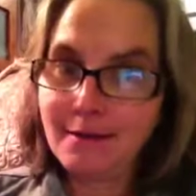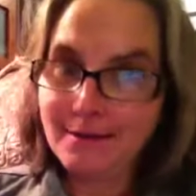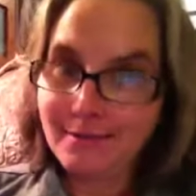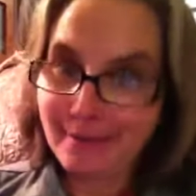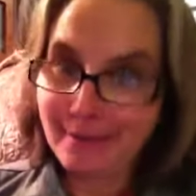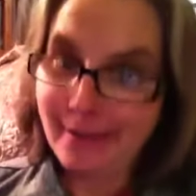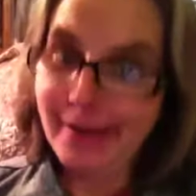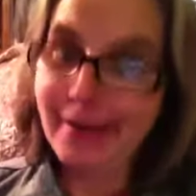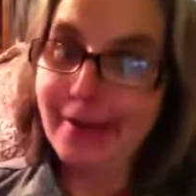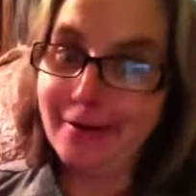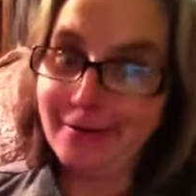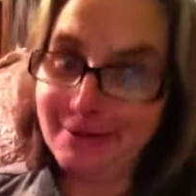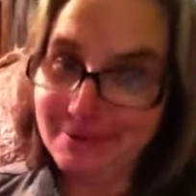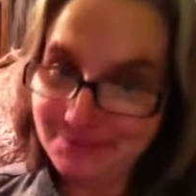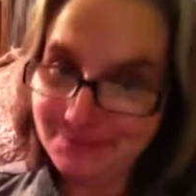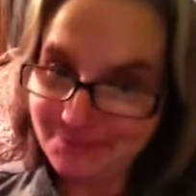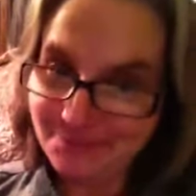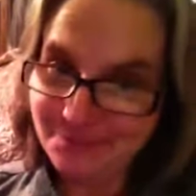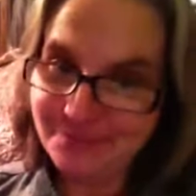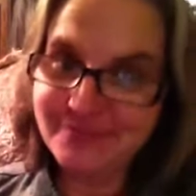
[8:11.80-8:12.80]
Now
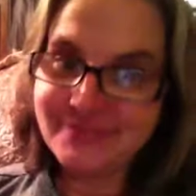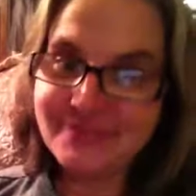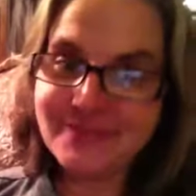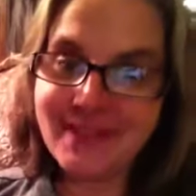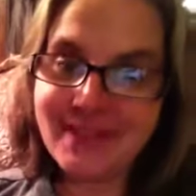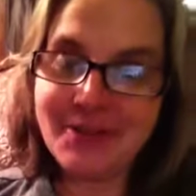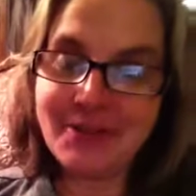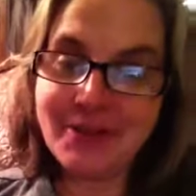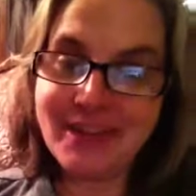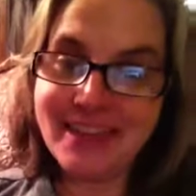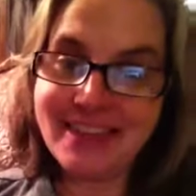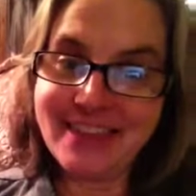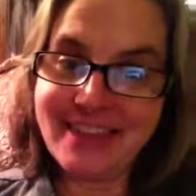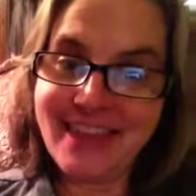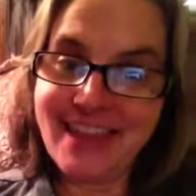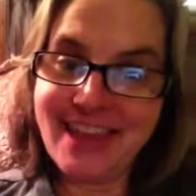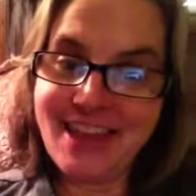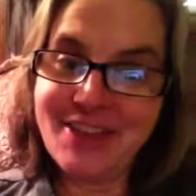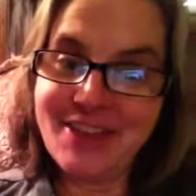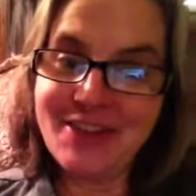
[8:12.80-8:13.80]
we get
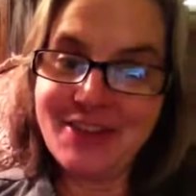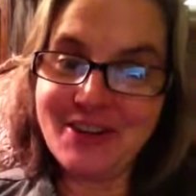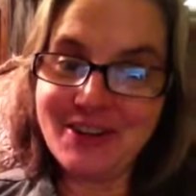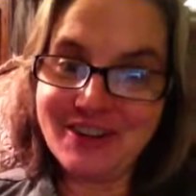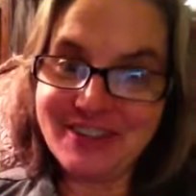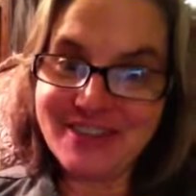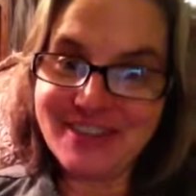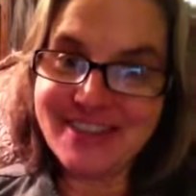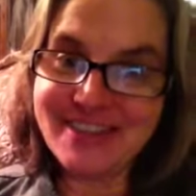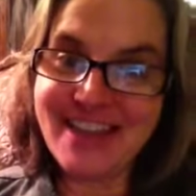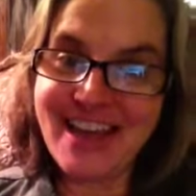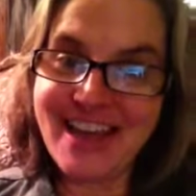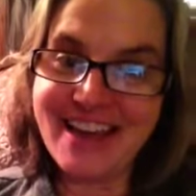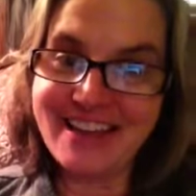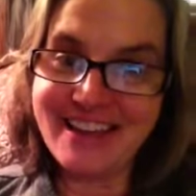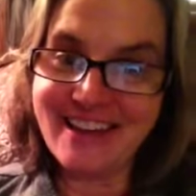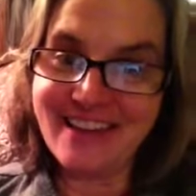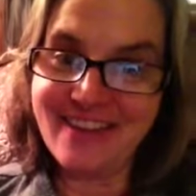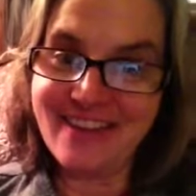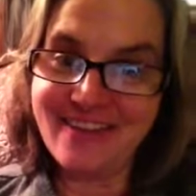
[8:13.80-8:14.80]
the other
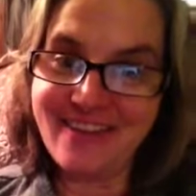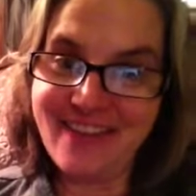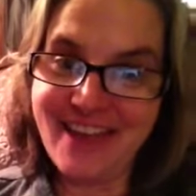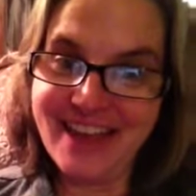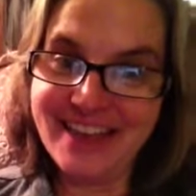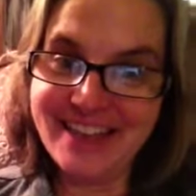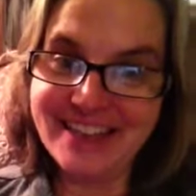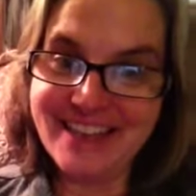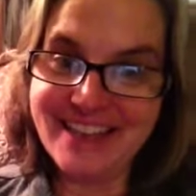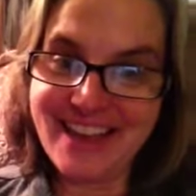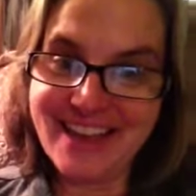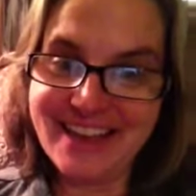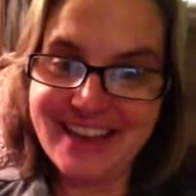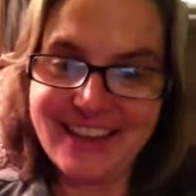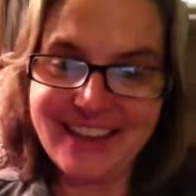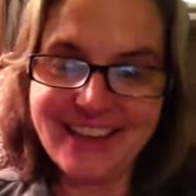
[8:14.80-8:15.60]
side of anxiety,